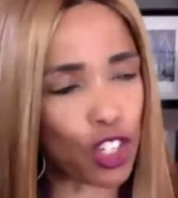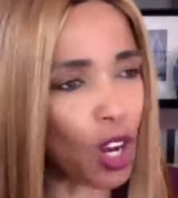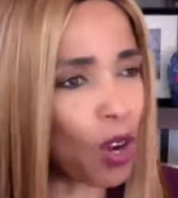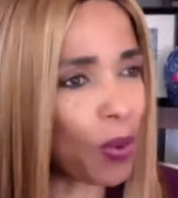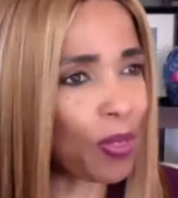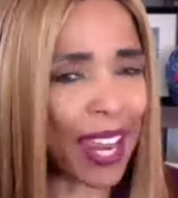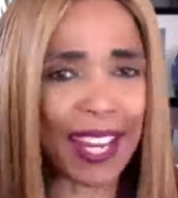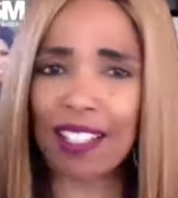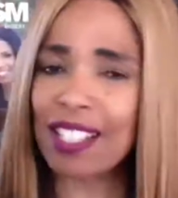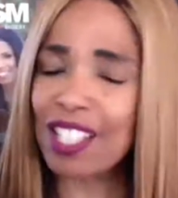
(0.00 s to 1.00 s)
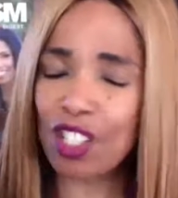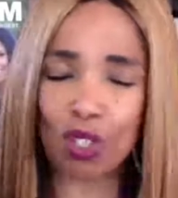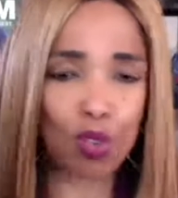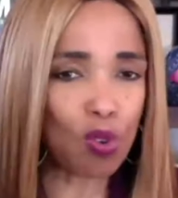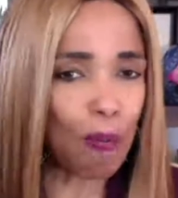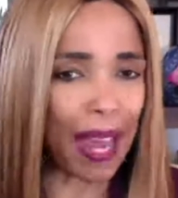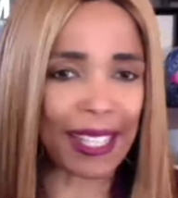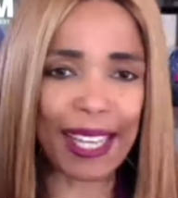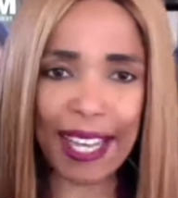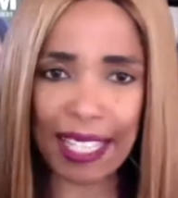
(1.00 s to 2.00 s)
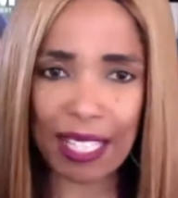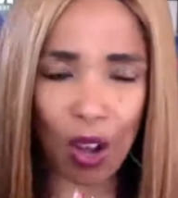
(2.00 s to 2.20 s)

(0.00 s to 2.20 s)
show. Thanks to my guests.